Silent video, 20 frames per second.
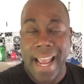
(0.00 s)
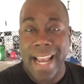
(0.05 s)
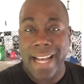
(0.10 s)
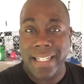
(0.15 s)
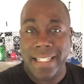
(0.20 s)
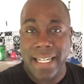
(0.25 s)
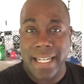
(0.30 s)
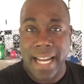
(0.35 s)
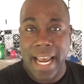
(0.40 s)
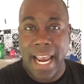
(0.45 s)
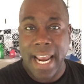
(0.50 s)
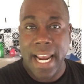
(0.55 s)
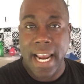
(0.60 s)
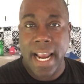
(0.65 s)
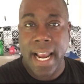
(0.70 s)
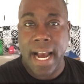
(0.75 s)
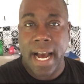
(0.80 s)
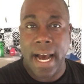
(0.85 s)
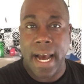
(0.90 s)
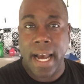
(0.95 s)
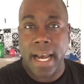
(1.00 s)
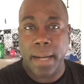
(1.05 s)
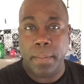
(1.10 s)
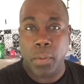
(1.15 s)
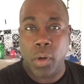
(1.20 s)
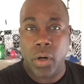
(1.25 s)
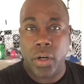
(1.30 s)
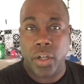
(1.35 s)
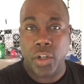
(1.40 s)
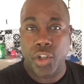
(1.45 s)
And today
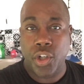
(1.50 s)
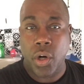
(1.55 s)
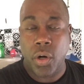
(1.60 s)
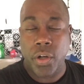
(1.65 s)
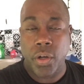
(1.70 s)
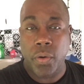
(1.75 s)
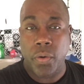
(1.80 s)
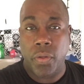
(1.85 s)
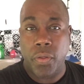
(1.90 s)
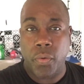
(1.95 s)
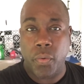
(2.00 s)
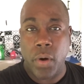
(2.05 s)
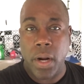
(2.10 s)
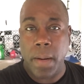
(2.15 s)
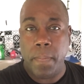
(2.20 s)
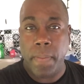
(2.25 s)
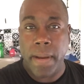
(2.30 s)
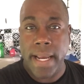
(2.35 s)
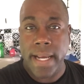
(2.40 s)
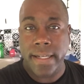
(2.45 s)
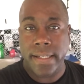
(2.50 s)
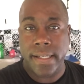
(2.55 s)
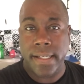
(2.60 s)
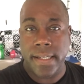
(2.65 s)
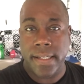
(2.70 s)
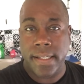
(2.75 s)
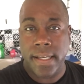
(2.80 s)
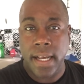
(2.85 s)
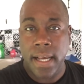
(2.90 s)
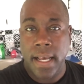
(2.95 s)
I'm going to show you three
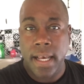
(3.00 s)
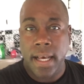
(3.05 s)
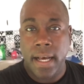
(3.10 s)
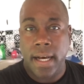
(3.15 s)
pieces